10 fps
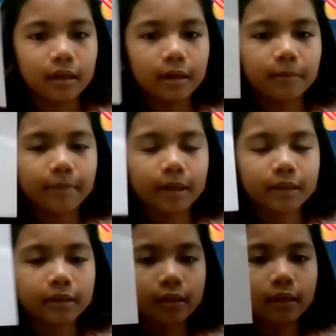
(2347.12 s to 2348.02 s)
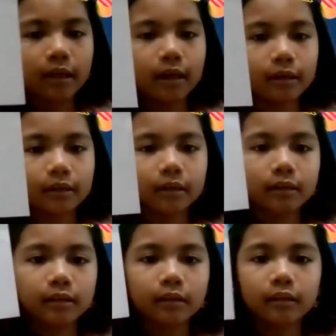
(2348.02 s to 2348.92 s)
and making like
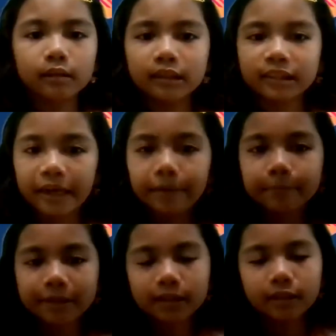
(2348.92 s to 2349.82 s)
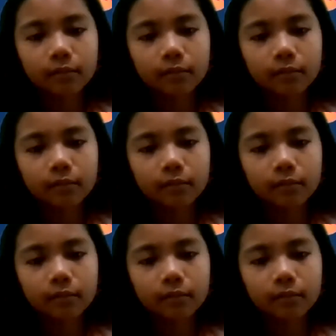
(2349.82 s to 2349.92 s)
the shapes.